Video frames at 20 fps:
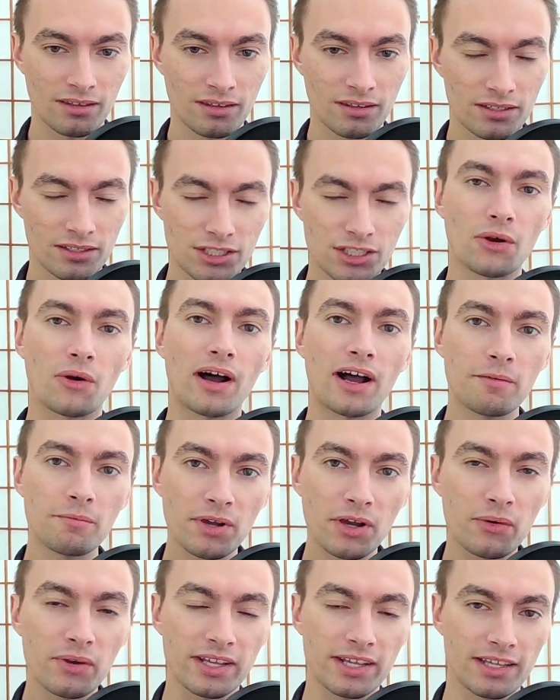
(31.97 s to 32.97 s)
So I'm
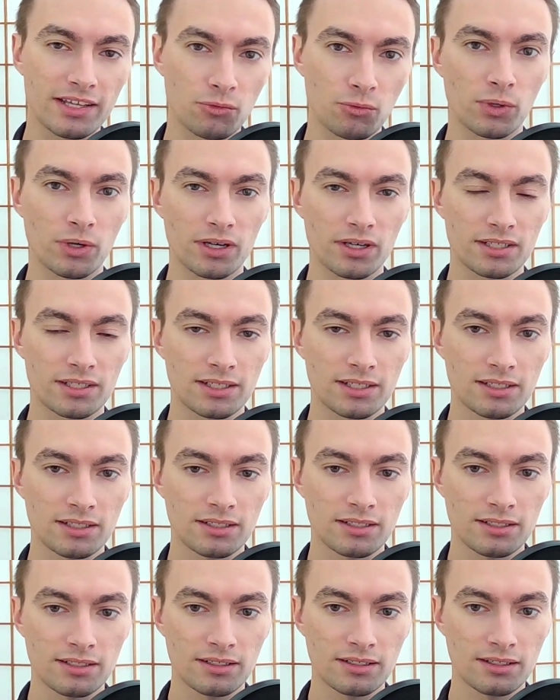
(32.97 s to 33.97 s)
going inward.
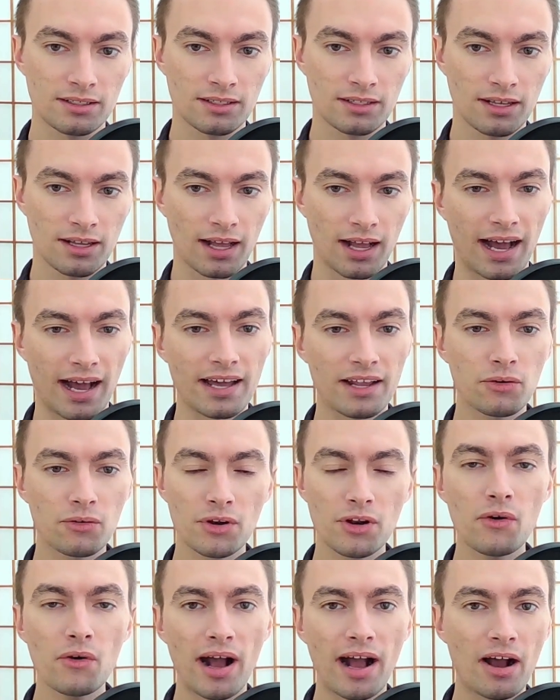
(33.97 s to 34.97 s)
I don't
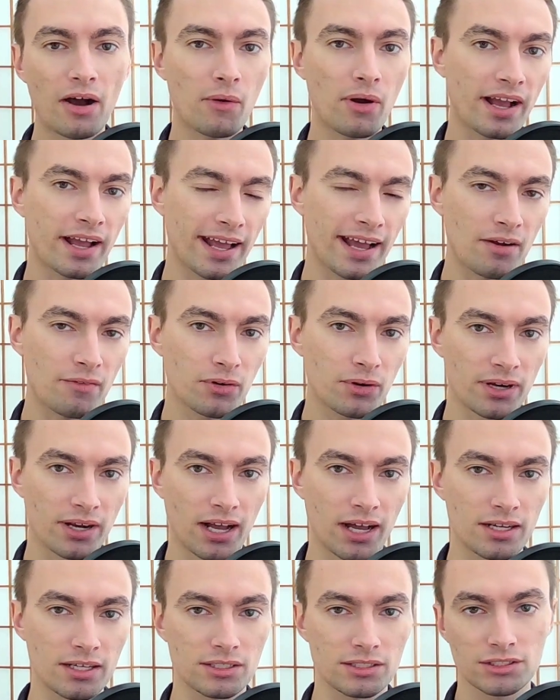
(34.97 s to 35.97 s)
know how I ever
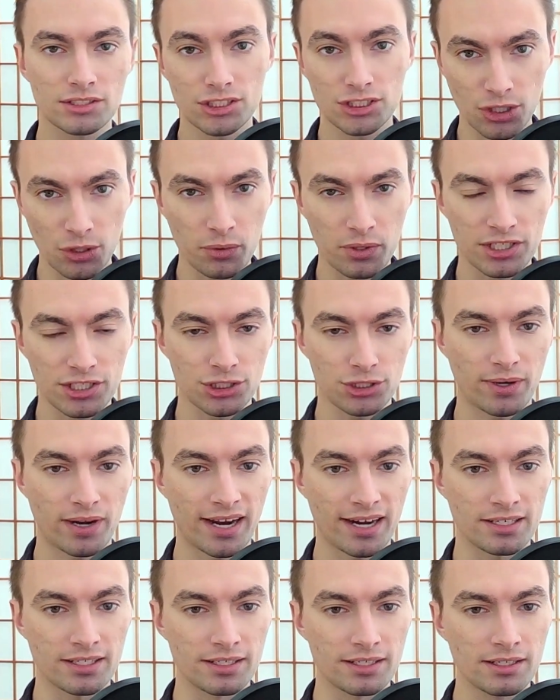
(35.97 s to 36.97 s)
got so
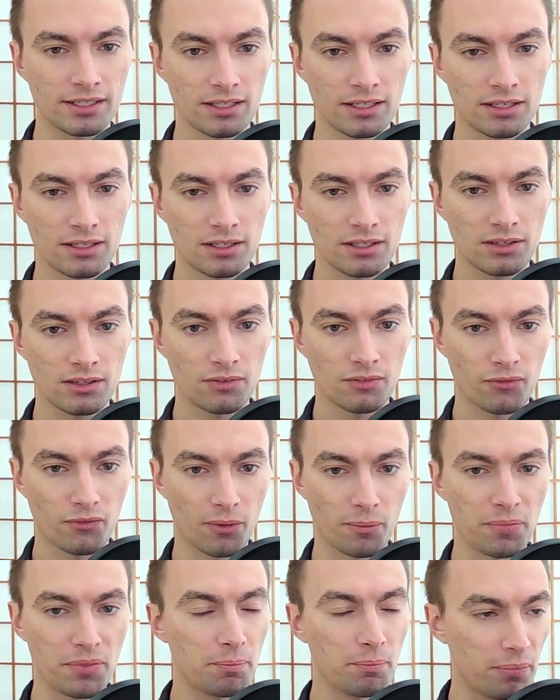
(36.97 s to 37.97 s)
distracted
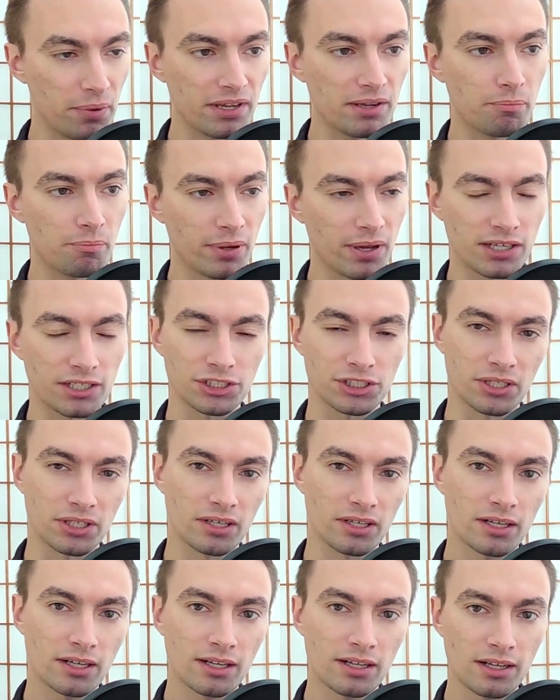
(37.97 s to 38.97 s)
from the big picture
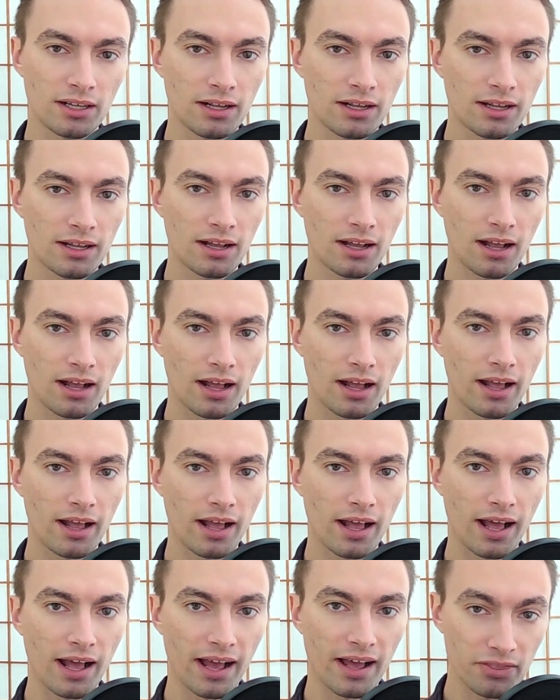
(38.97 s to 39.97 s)

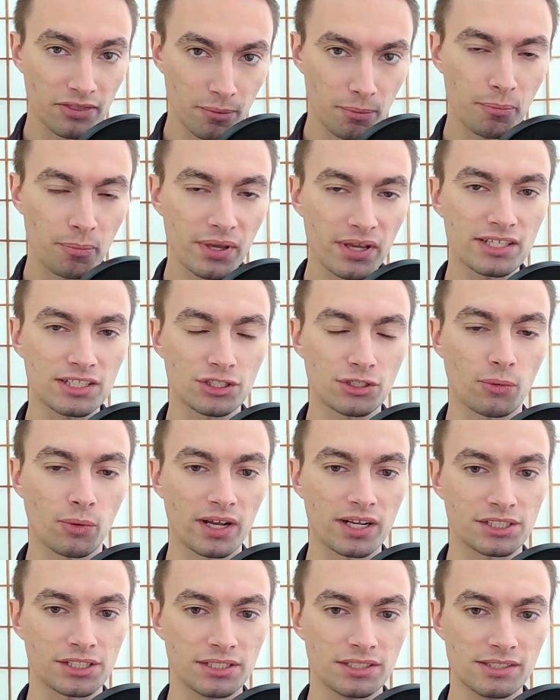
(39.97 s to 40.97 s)
and the biggest
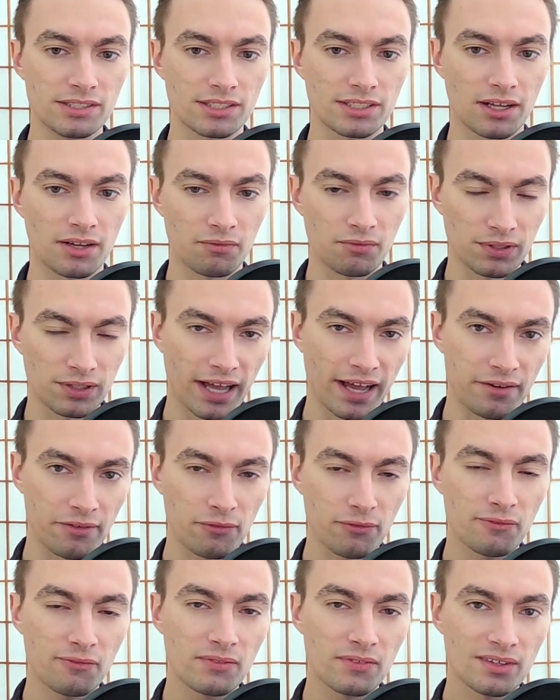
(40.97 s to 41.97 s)
questions of
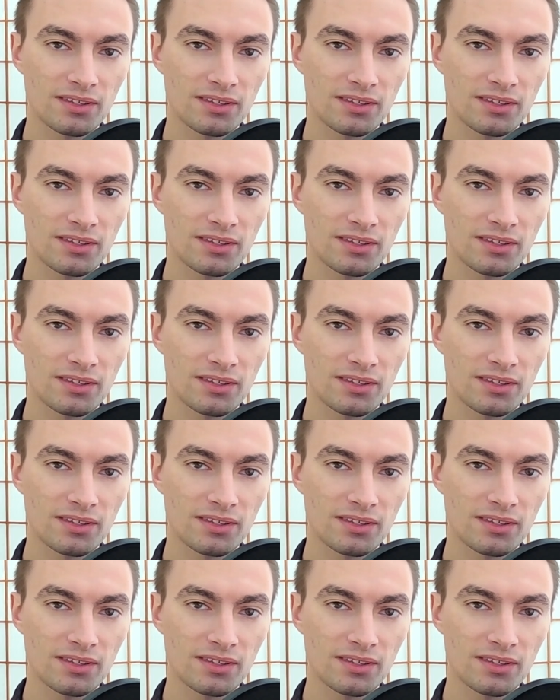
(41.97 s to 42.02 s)
life,